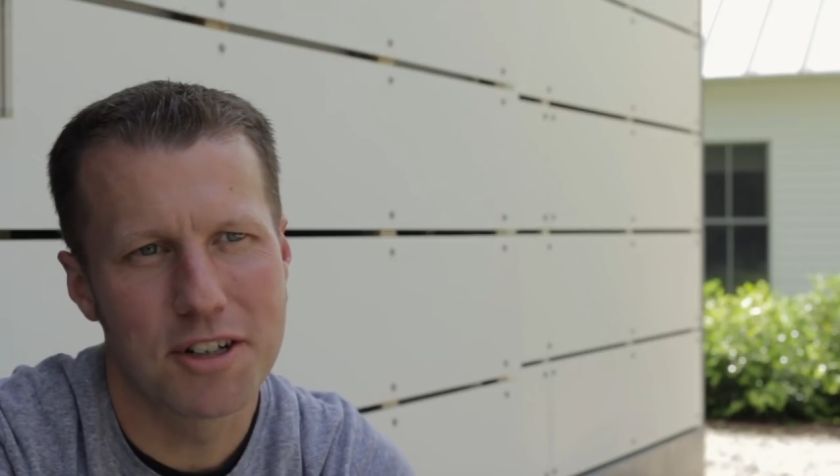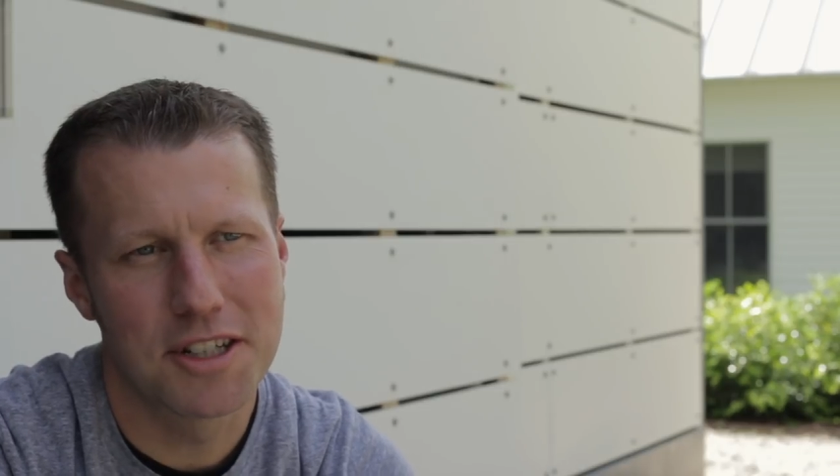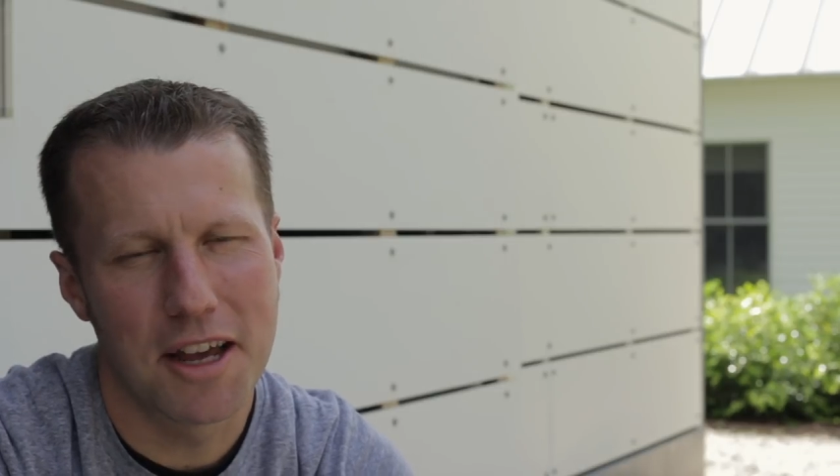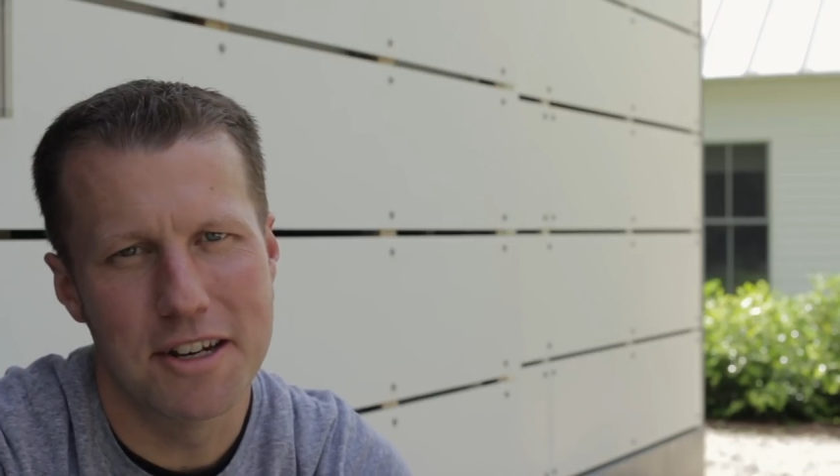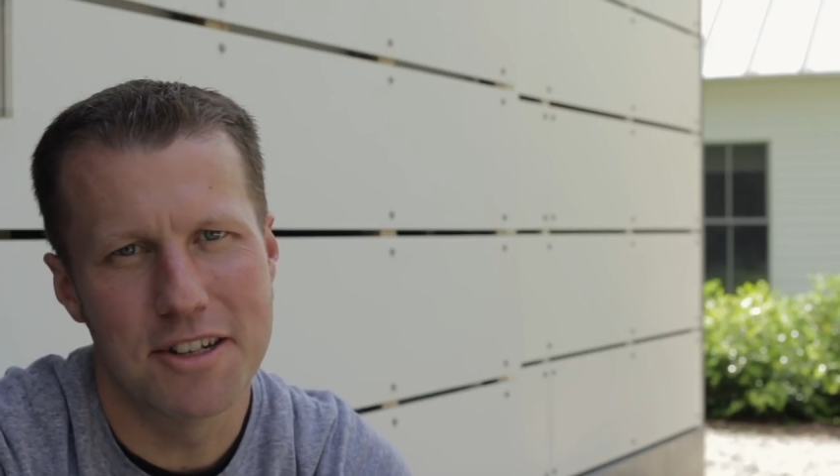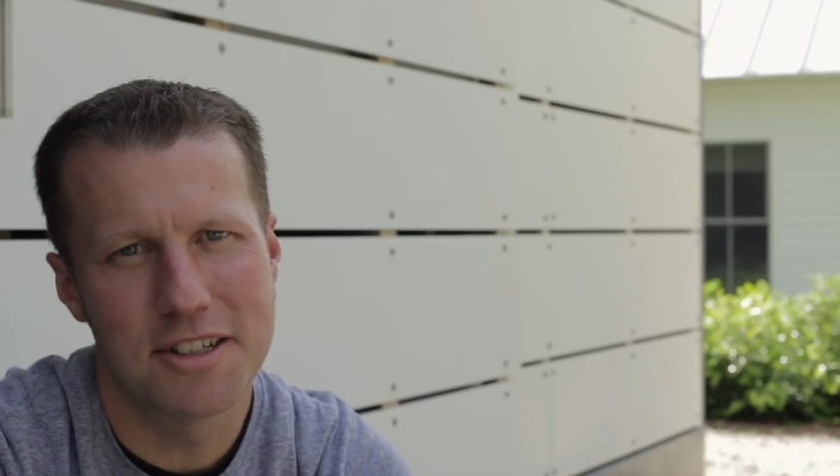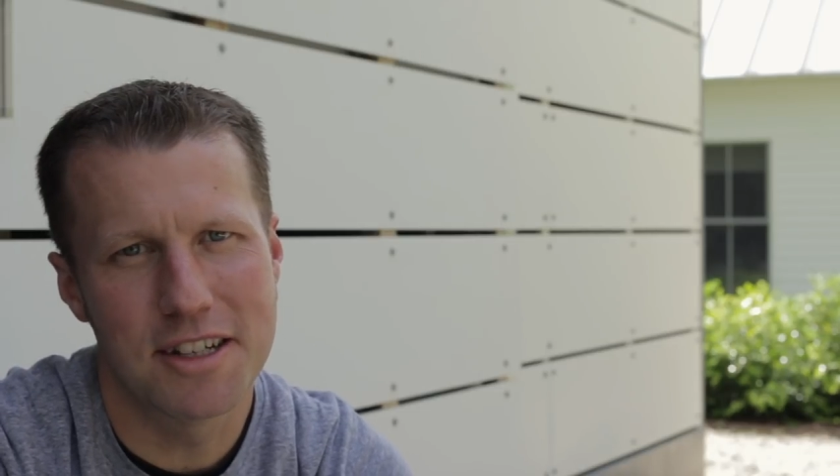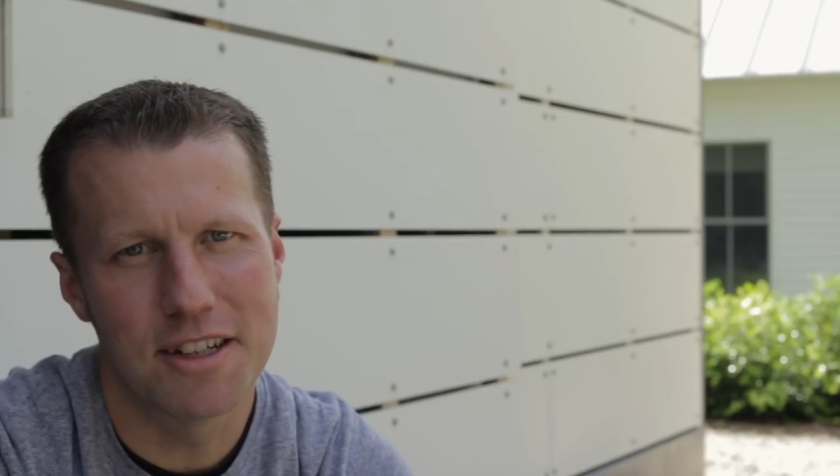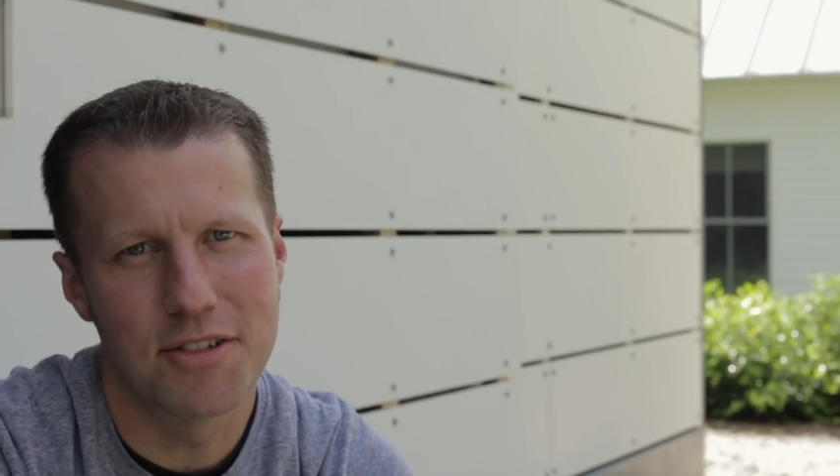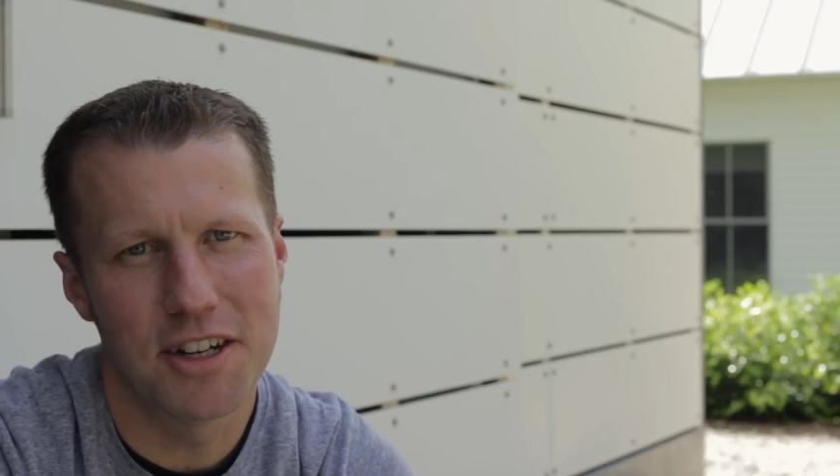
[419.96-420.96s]
excited to
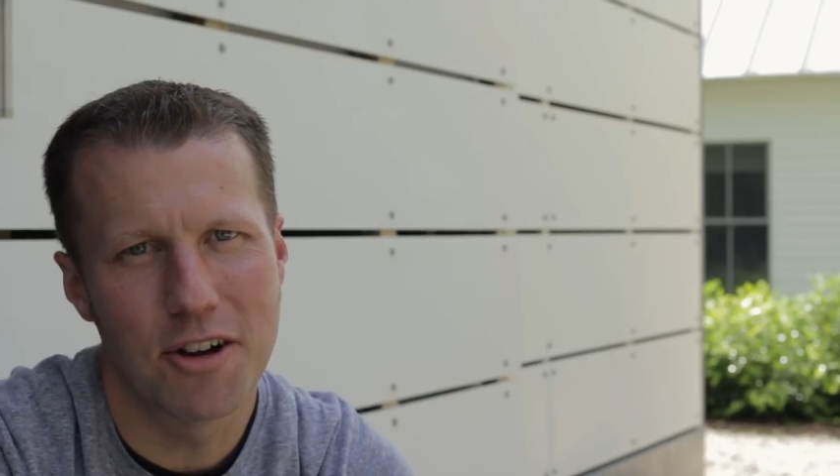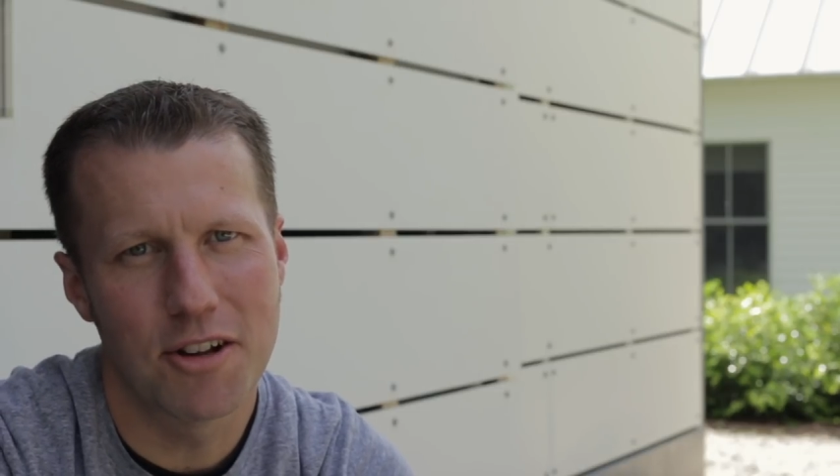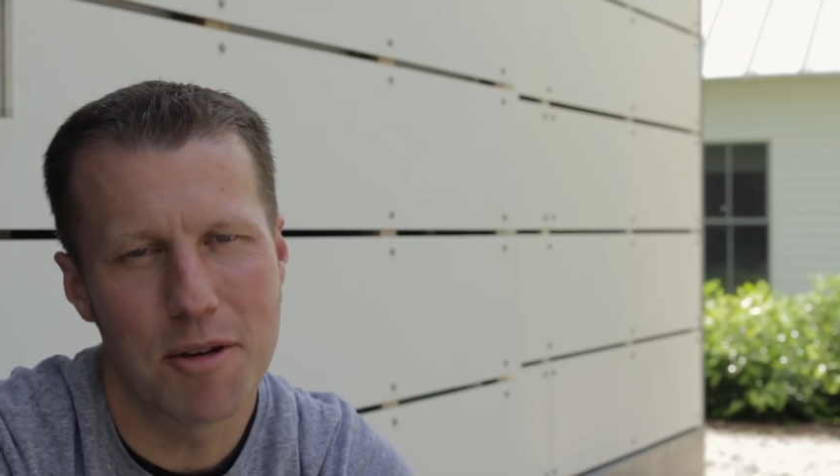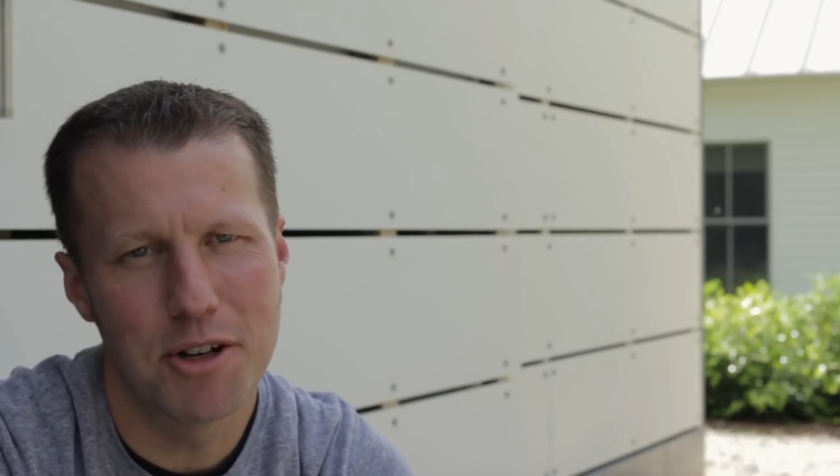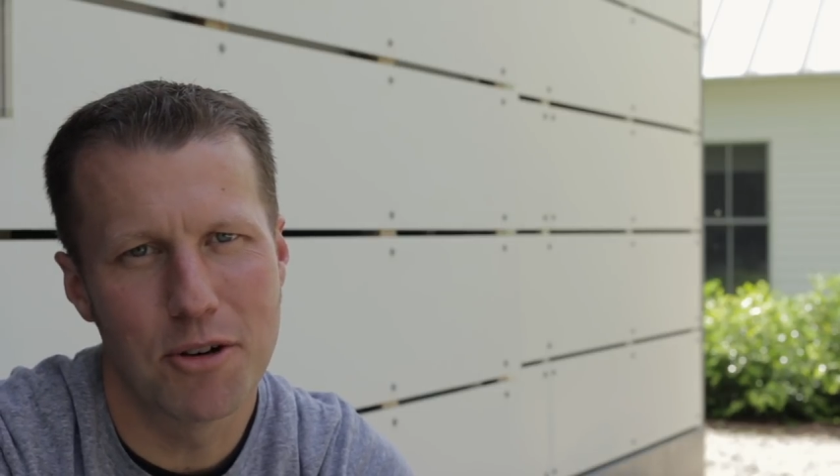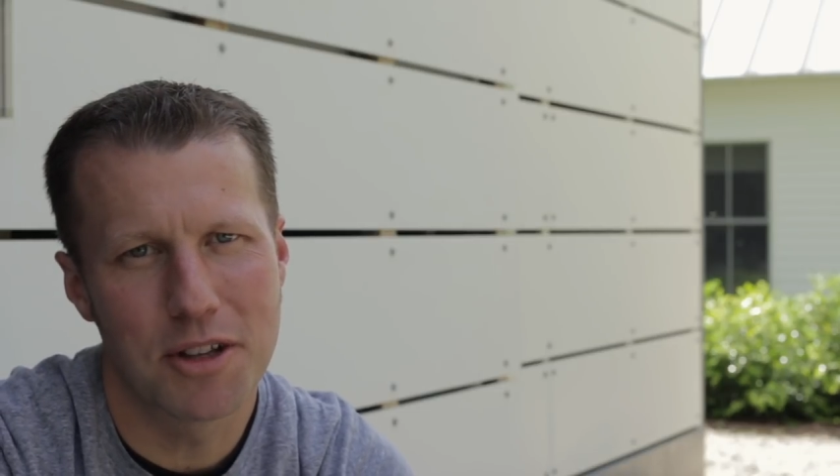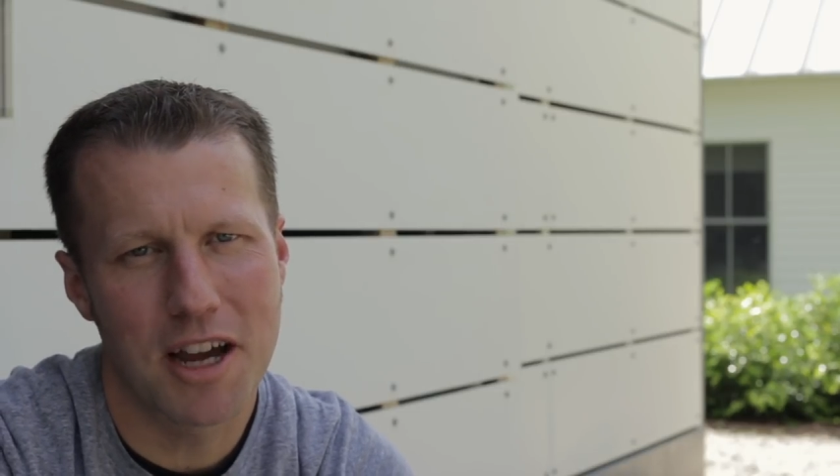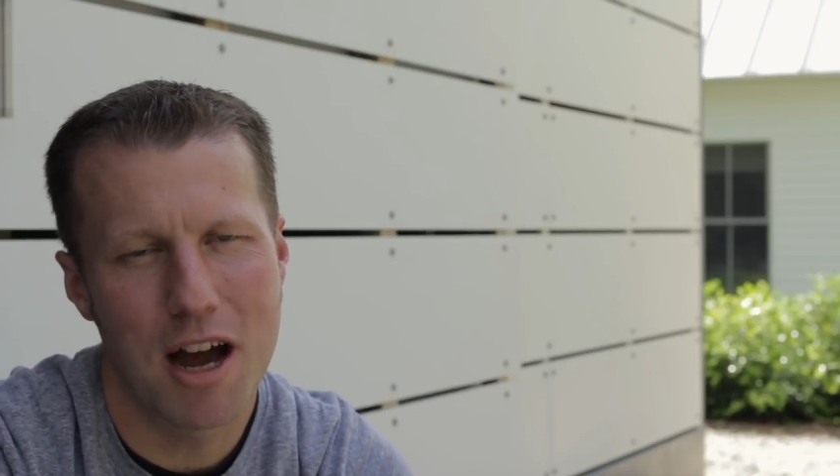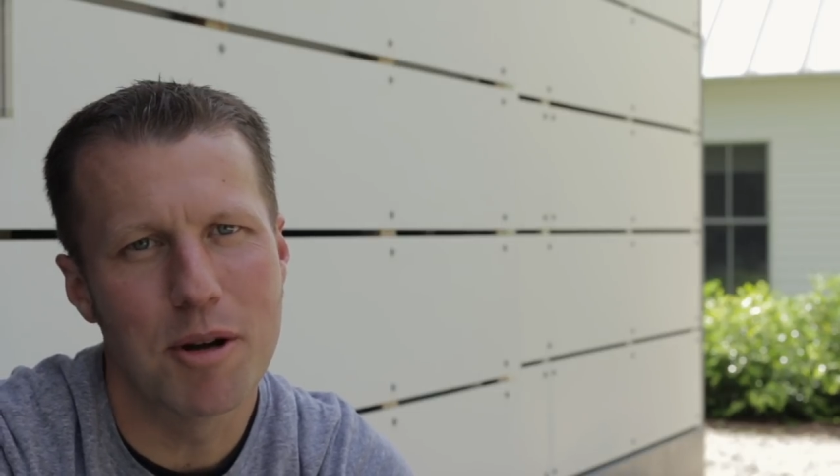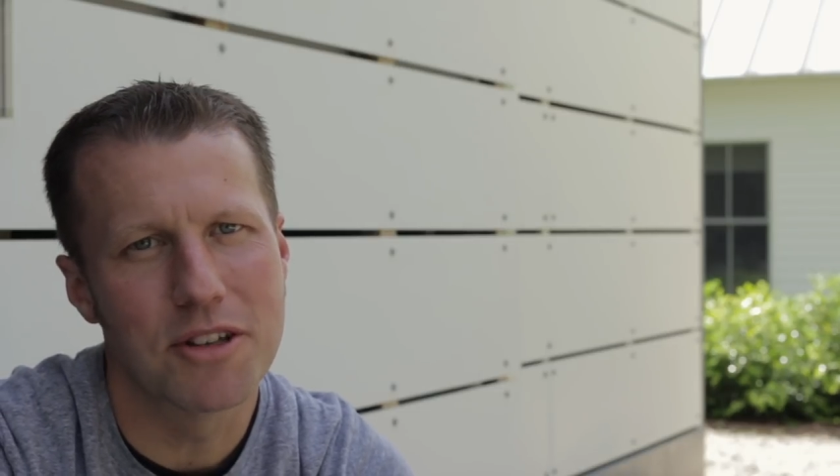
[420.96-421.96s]
see the video, let me know in the
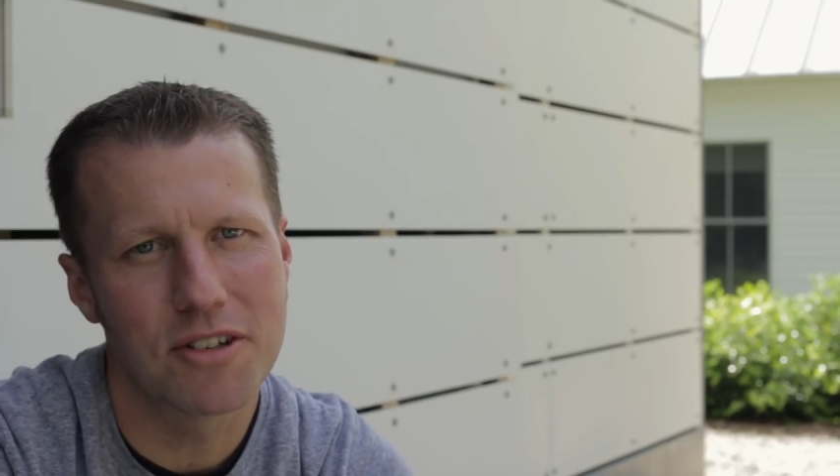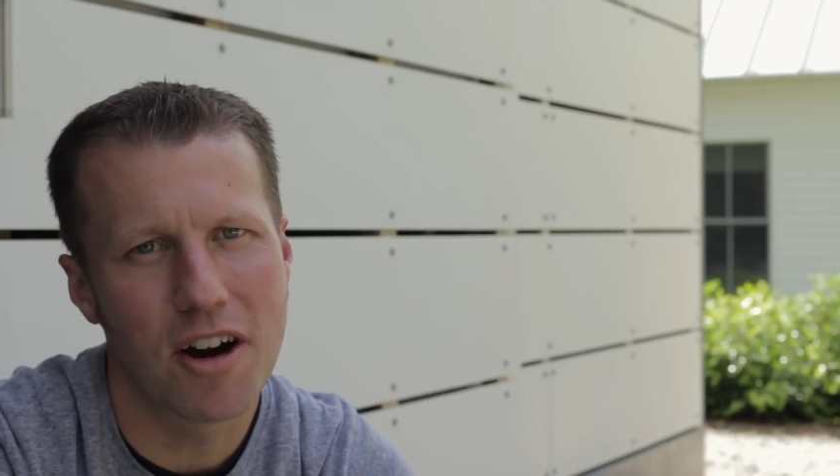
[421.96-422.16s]
comments.